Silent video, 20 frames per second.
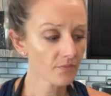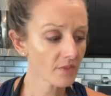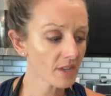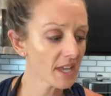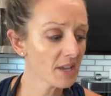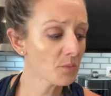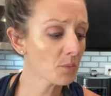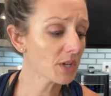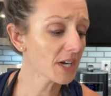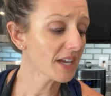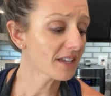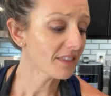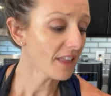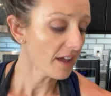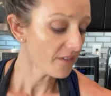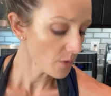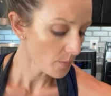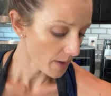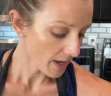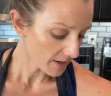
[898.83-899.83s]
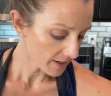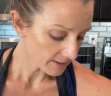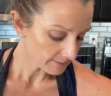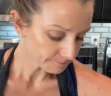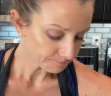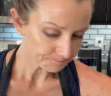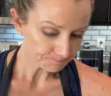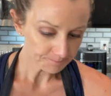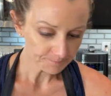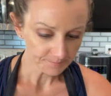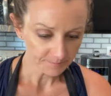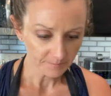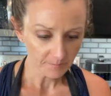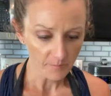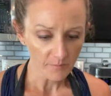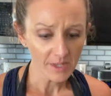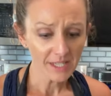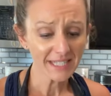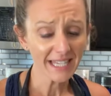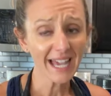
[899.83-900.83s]
And what I love about it
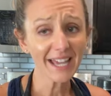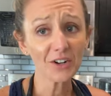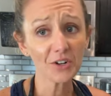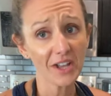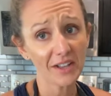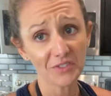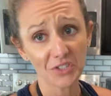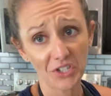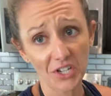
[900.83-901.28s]
is I don't have to